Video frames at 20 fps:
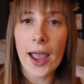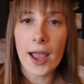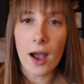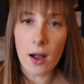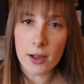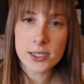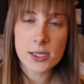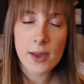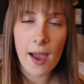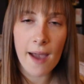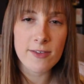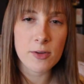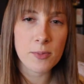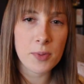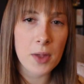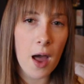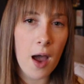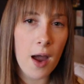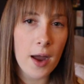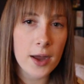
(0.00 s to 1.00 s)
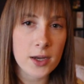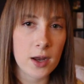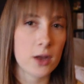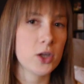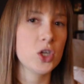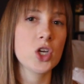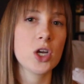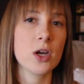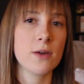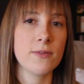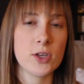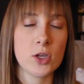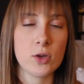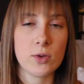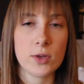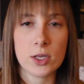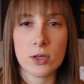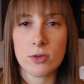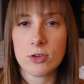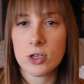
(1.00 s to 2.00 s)
I also have a blog. Not sure if
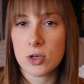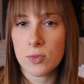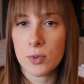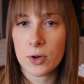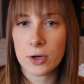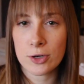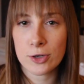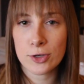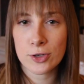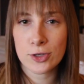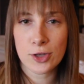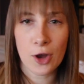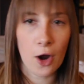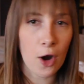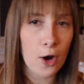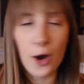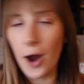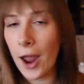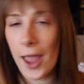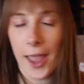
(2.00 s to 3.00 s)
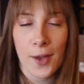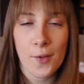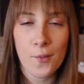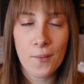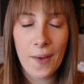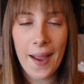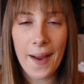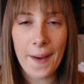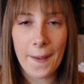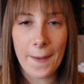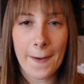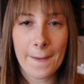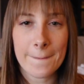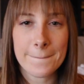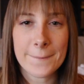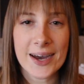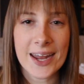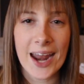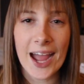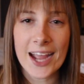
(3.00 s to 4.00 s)
you YouTubers are
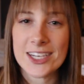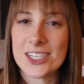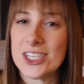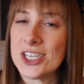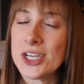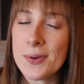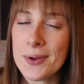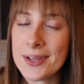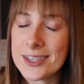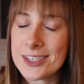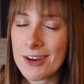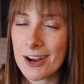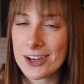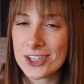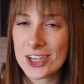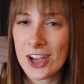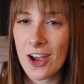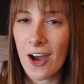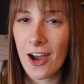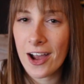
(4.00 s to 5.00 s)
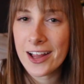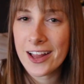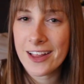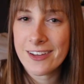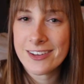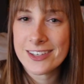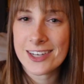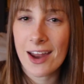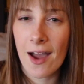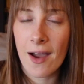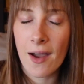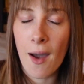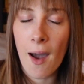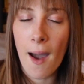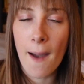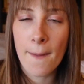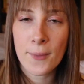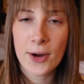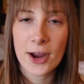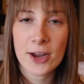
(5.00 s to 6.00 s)
aware, but I do. It's
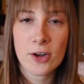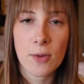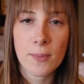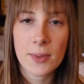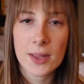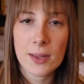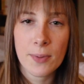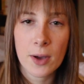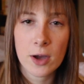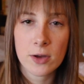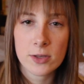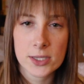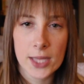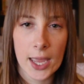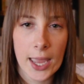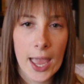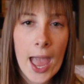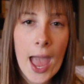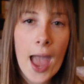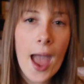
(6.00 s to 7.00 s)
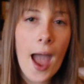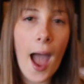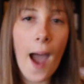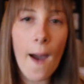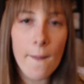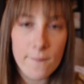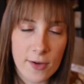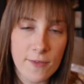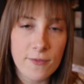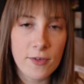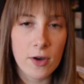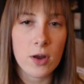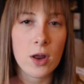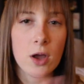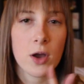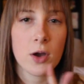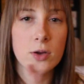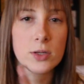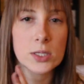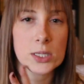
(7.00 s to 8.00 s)
crushingonclothes.com, where I normally post like outfit
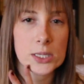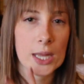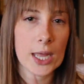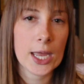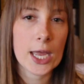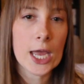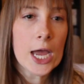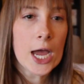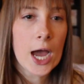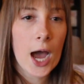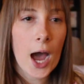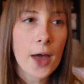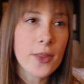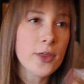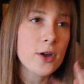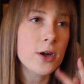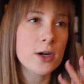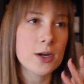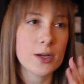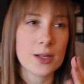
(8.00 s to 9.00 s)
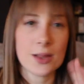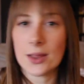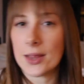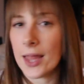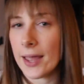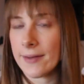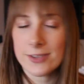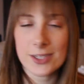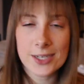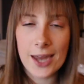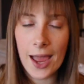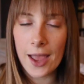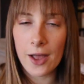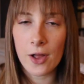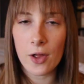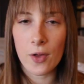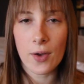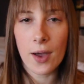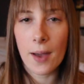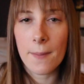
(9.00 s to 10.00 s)
photos and like other
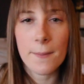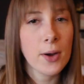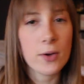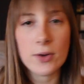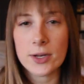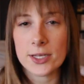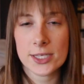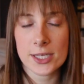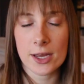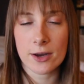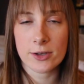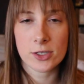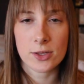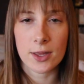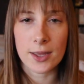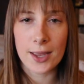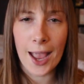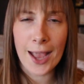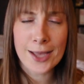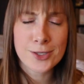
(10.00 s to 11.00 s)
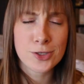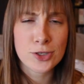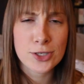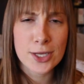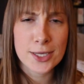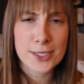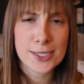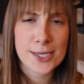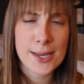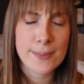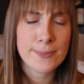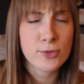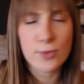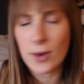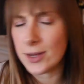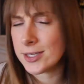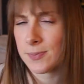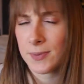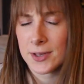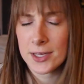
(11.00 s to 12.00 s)
lifestyle components there. So like exercise tips,
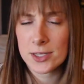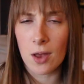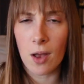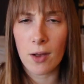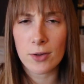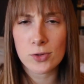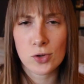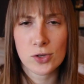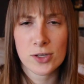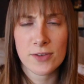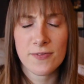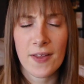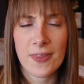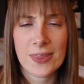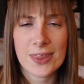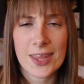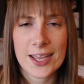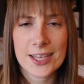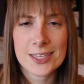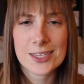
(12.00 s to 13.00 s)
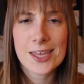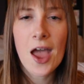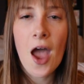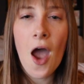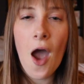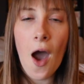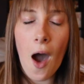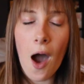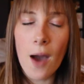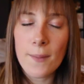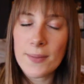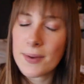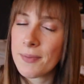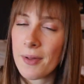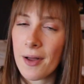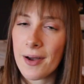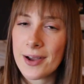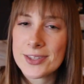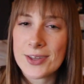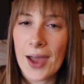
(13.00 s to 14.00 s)
recipes, all sorts of fun things on my
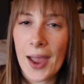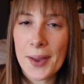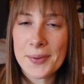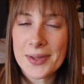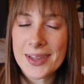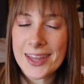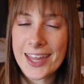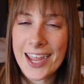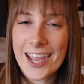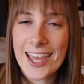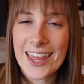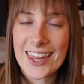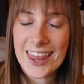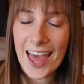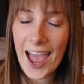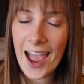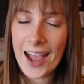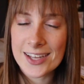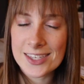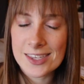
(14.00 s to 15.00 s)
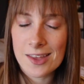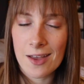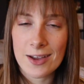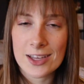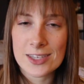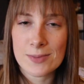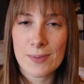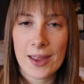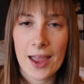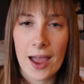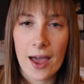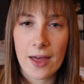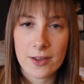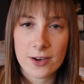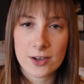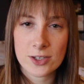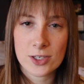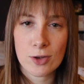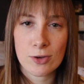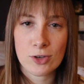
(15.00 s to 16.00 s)
blog. So I will link that as long as my
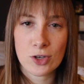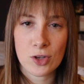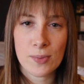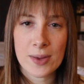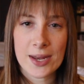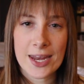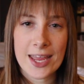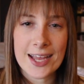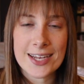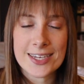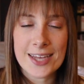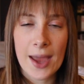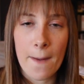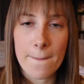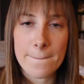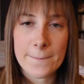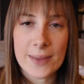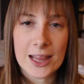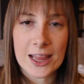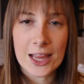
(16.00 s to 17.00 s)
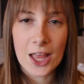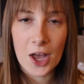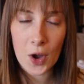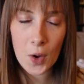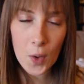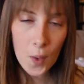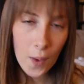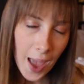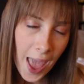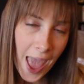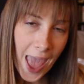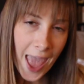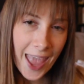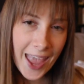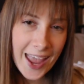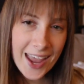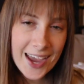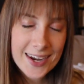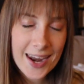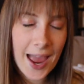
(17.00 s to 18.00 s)
other social media down below,
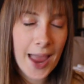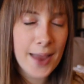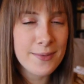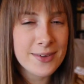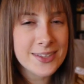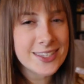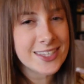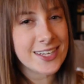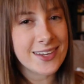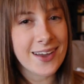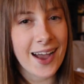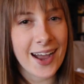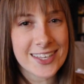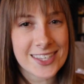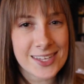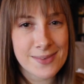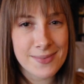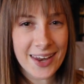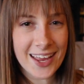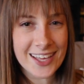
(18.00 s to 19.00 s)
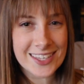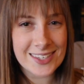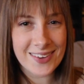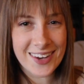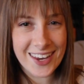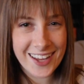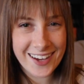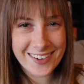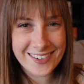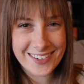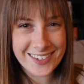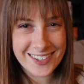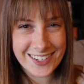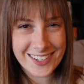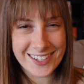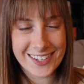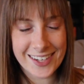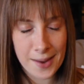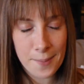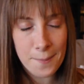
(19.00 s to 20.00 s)
and I will see you guys in my next video.
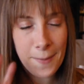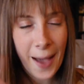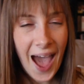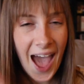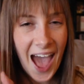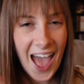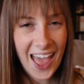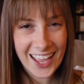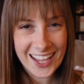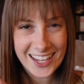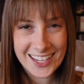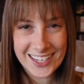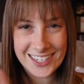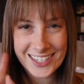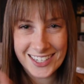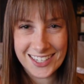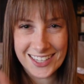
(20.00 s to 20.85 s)
Bye.